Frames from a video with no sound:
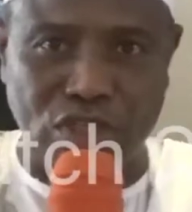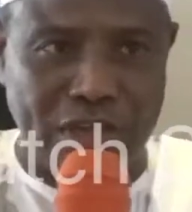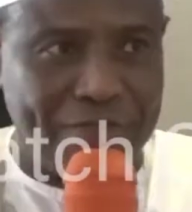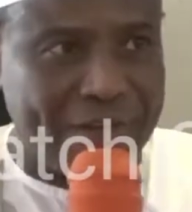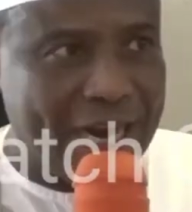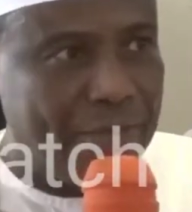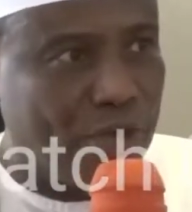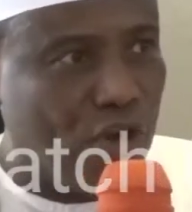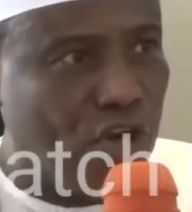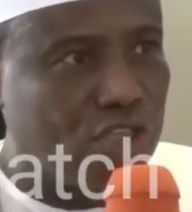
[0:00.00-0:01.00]
to Zamfara
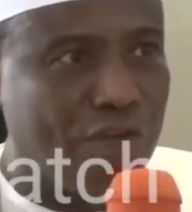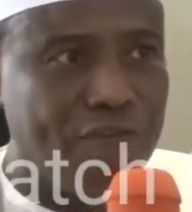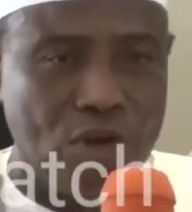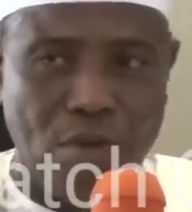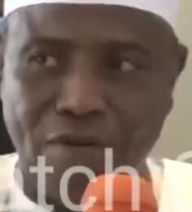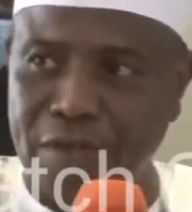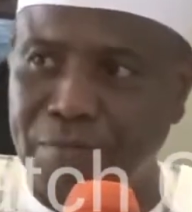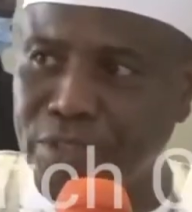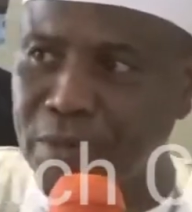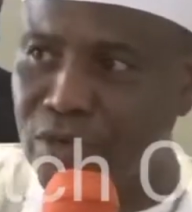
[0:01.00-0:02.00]
because of the rumor of the
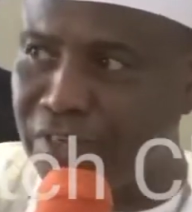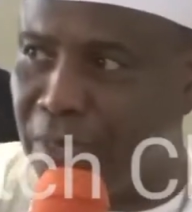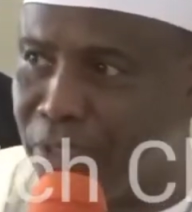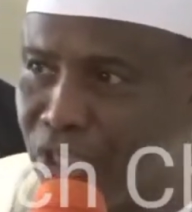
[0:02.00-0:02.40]
impeachment of the deputy